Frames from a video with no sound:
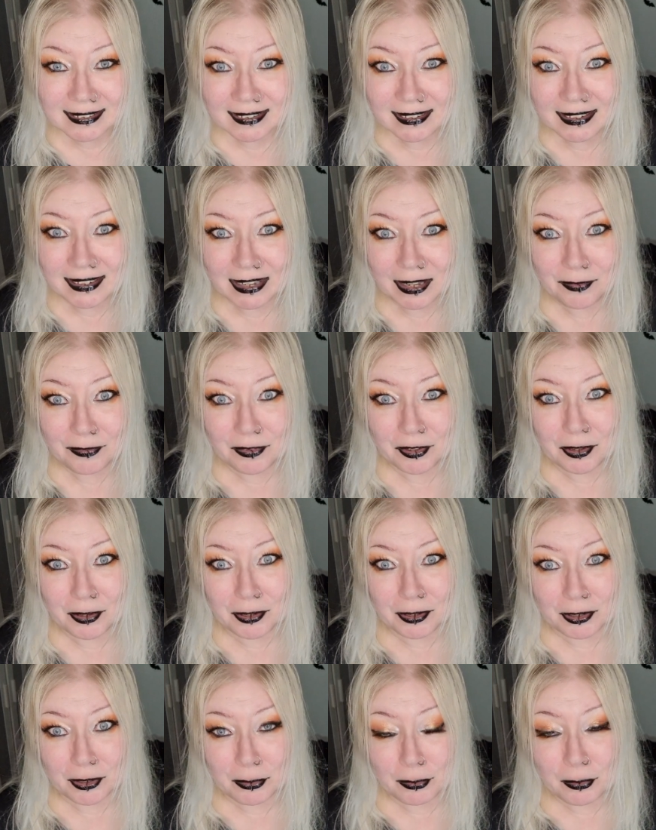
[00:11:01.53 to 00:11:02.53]
If you're
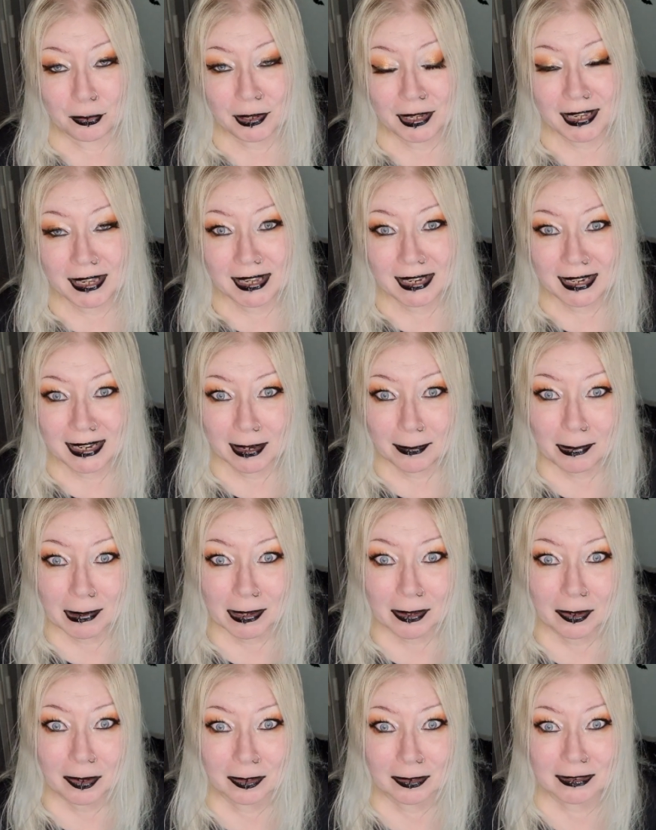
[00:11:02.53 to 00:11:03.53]
new here, like my
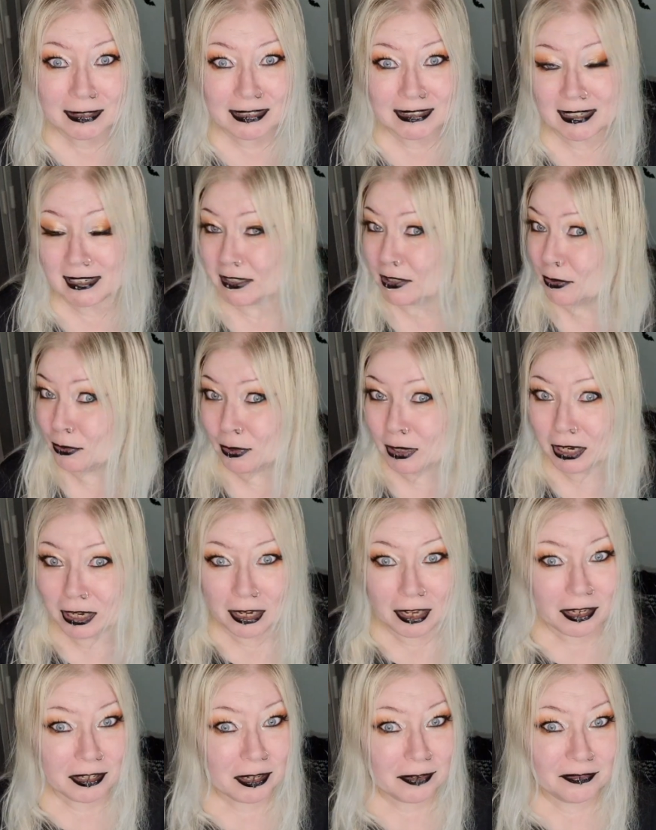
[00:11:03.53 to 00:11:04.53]
contest, I do a lot
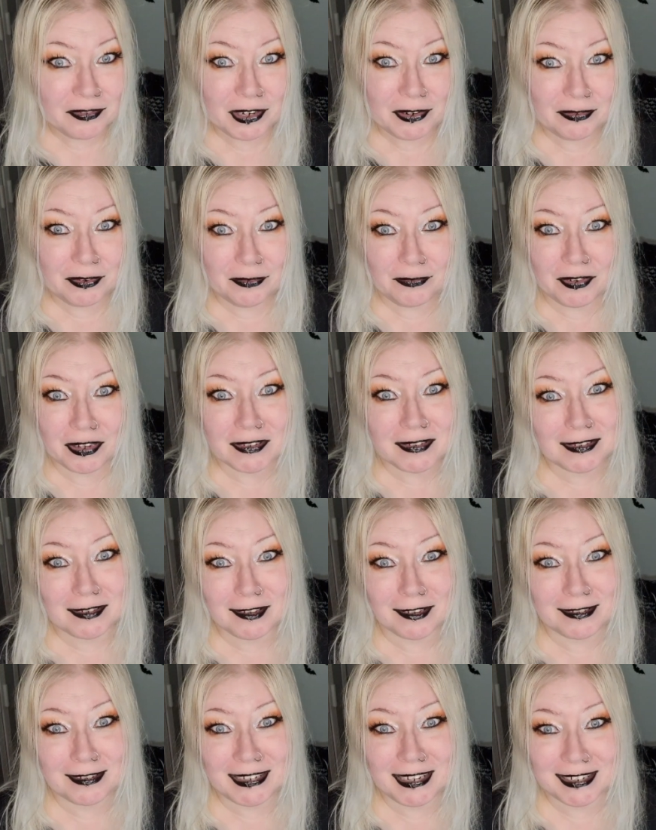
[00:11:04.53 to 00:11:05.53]
of different things, not
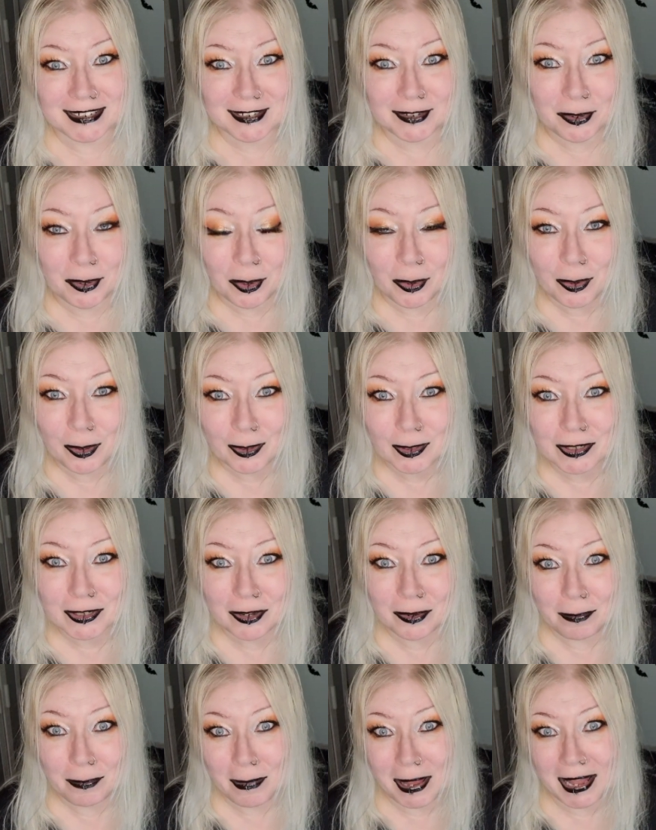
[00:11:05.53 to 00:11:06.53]
just hauls or
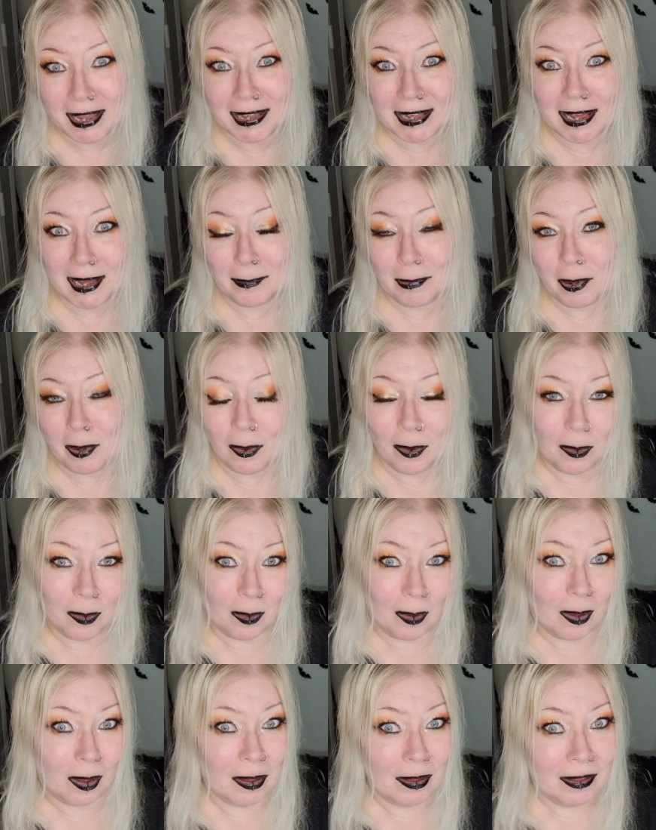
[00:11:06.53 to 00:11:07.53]
makeup or
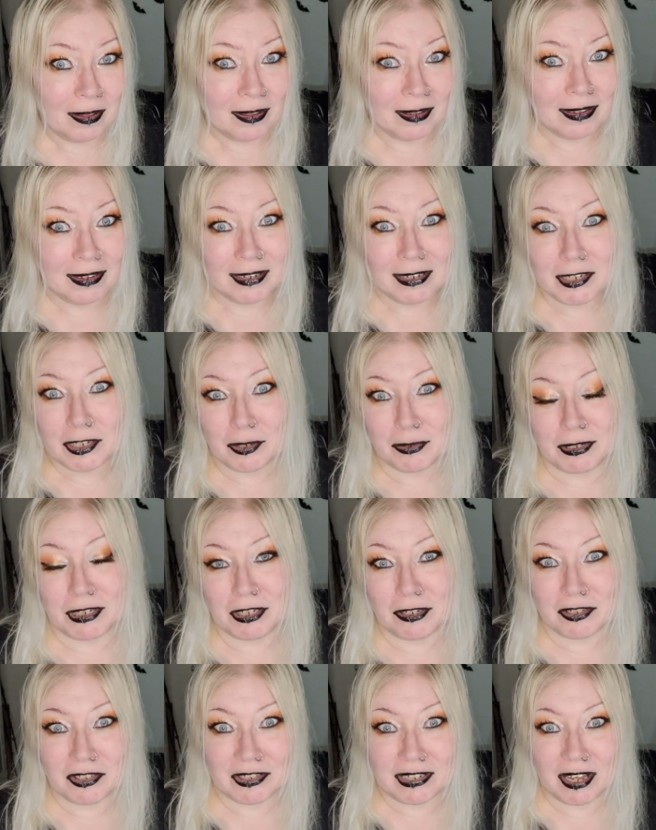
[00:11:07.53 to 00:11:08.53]

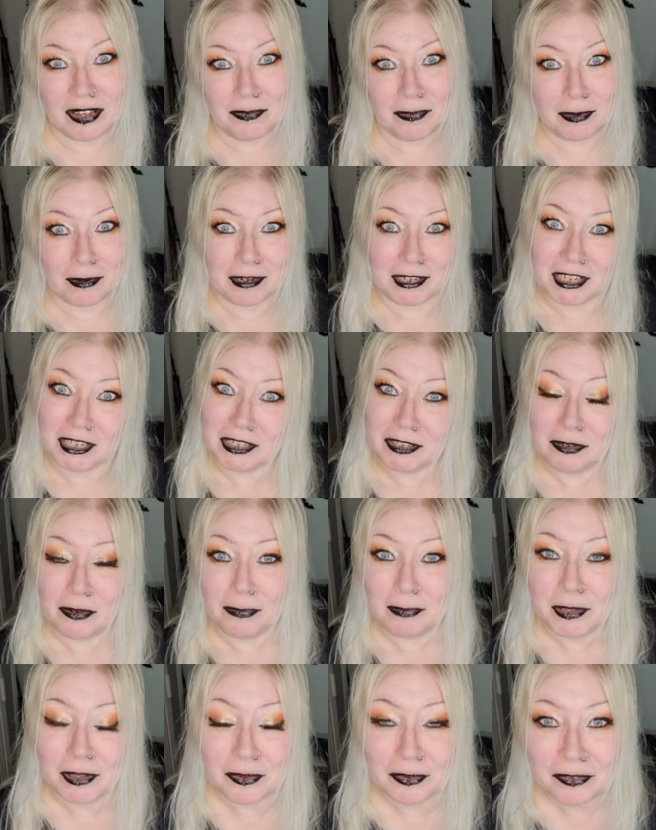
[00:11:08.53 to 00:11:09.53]
do-it-yourself projects or
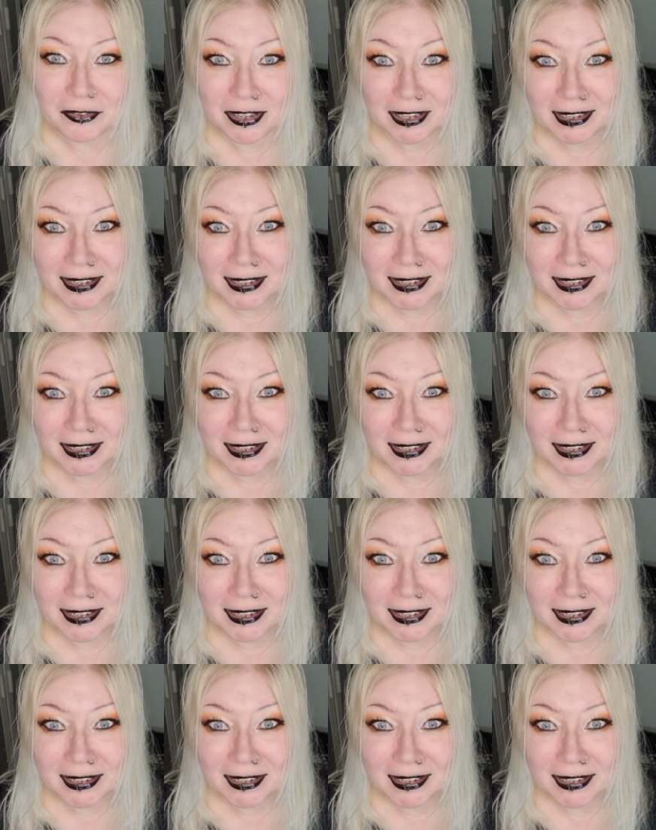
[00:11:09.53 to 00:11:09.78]
music.